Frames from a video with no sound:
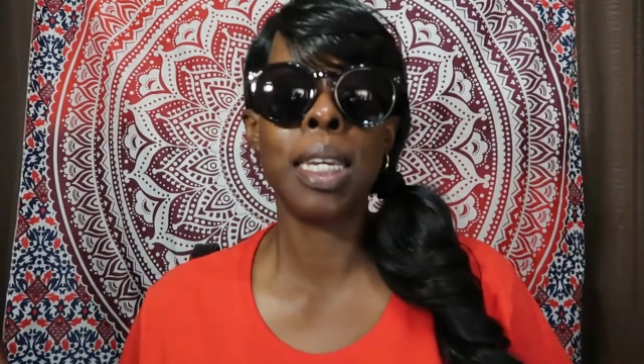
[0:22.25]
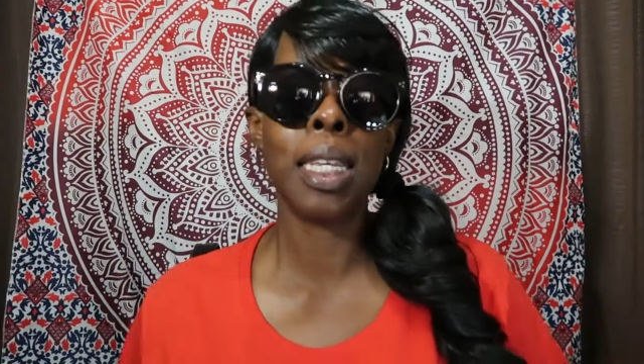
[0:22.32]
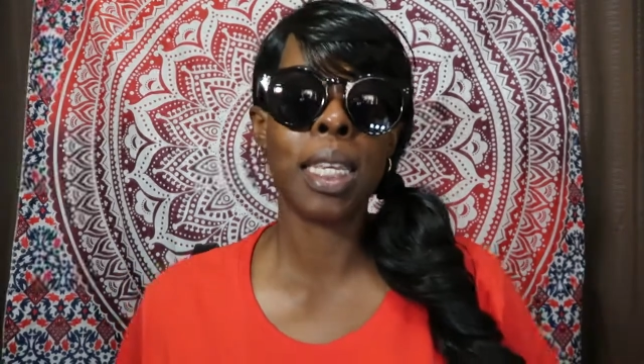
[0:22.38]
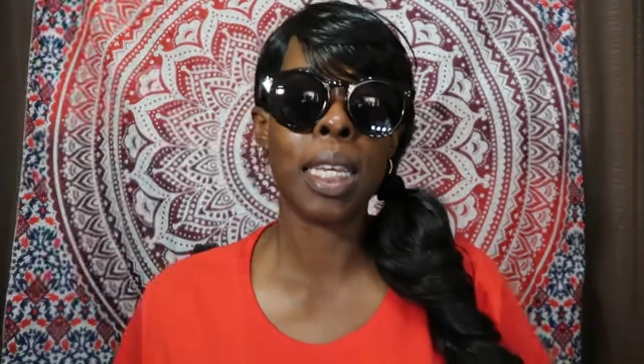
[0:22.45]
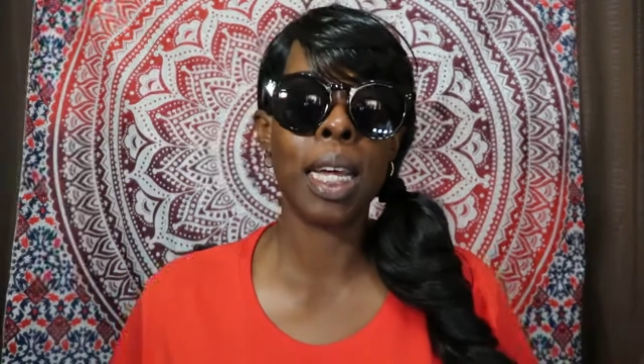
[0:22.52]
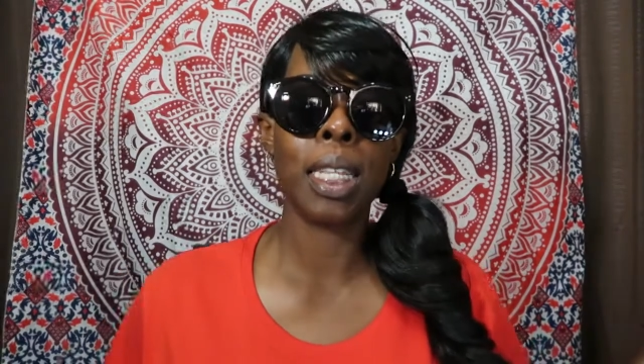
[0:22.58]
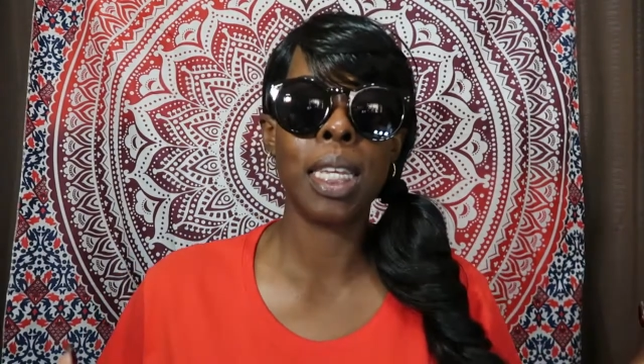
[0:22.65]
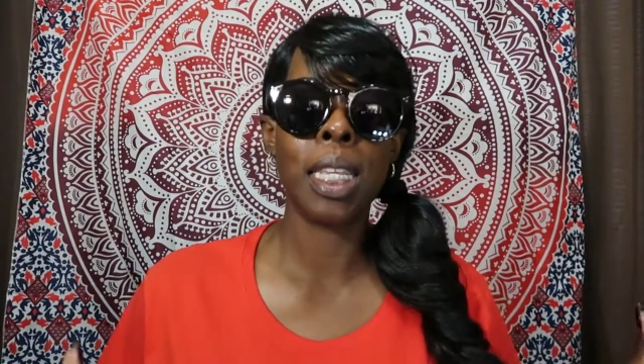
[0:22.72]
just
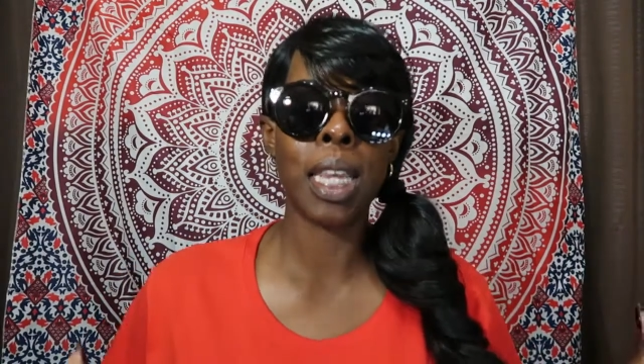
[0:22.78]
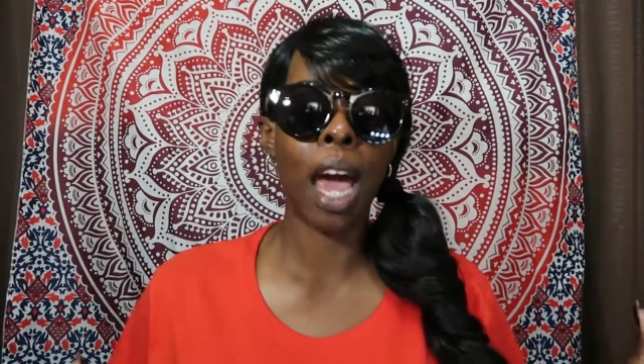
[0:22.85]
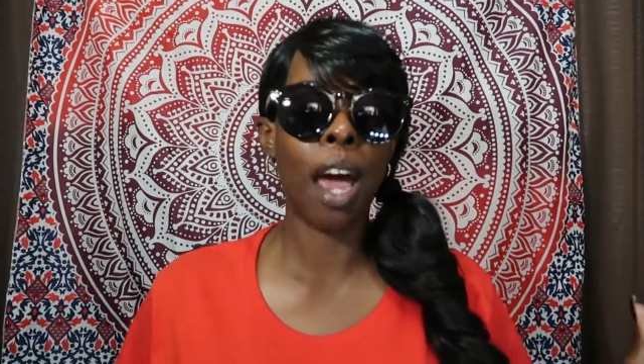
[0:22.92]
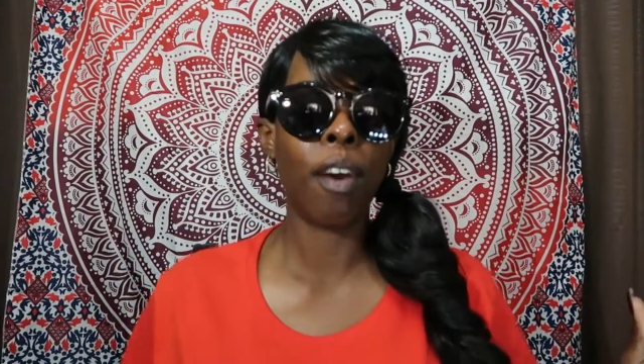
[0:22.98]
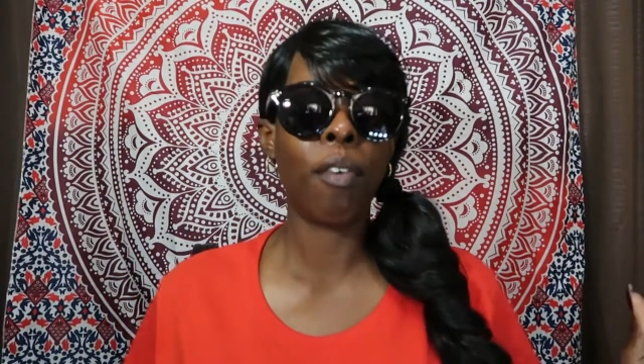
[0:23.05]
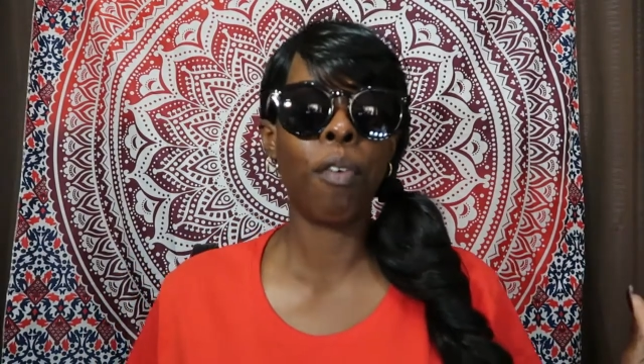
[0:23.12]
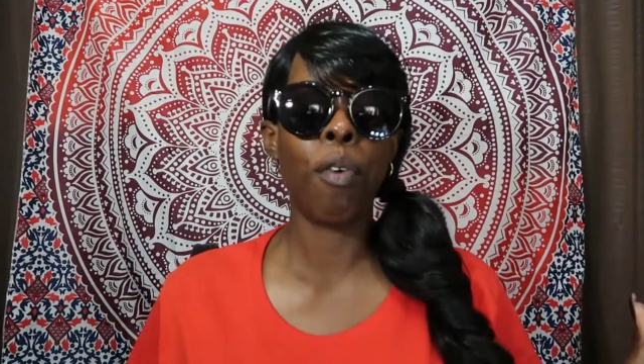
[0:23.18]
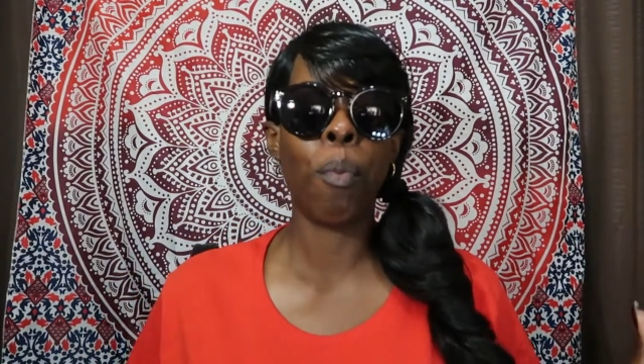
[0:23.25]
get this
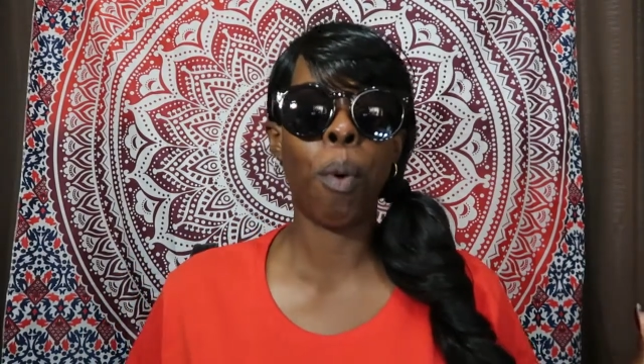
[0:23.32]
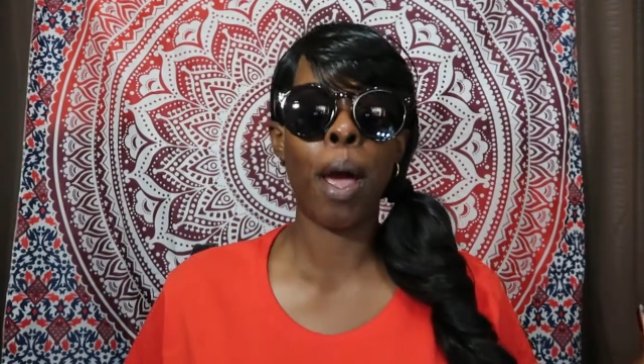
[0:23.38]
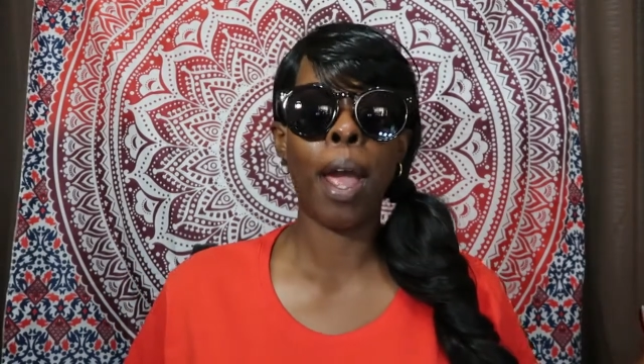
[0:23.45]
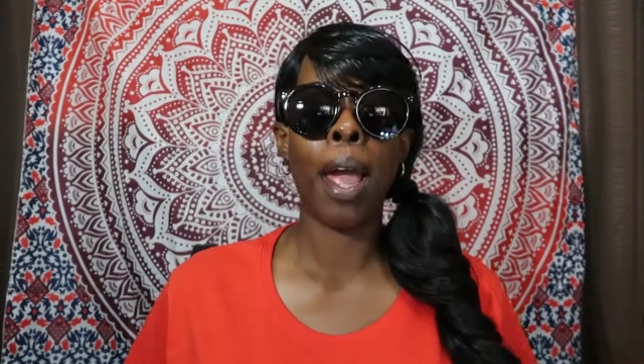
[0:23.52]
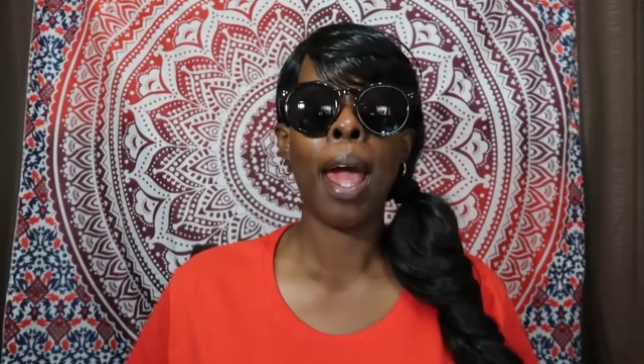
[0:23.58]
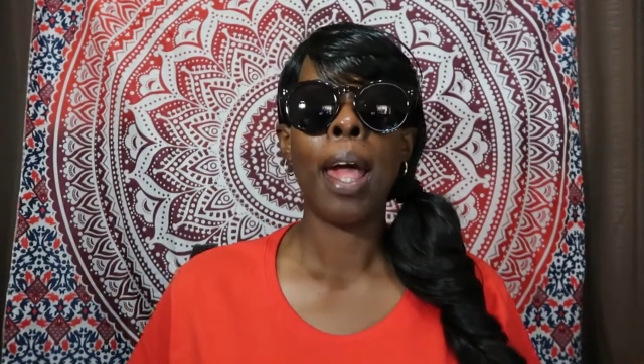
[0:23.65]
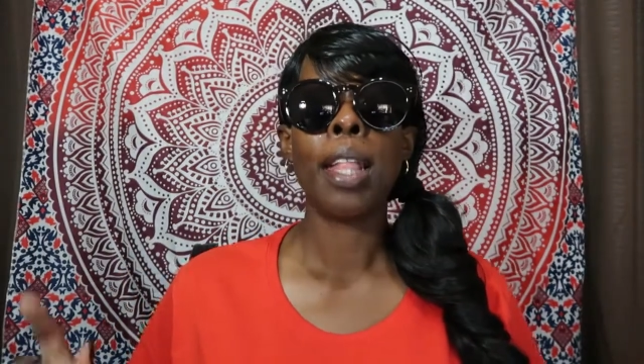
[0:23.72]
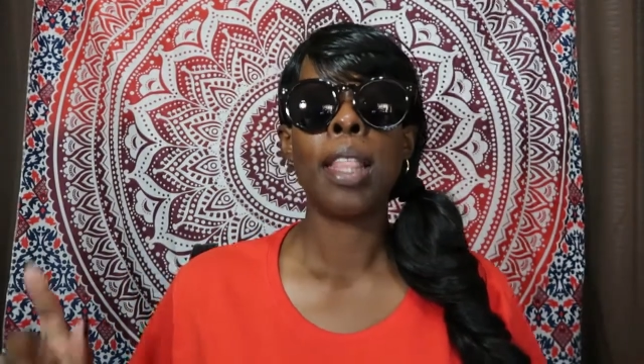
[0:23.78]
out of the
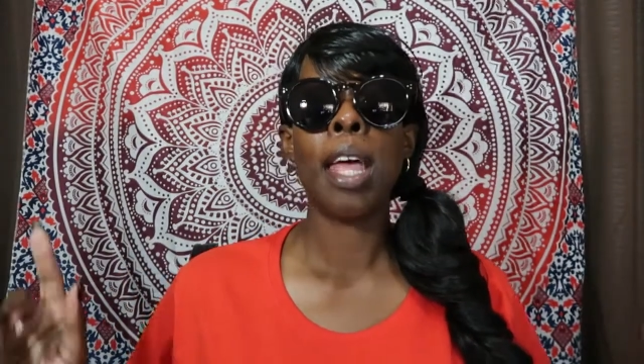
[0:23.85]
way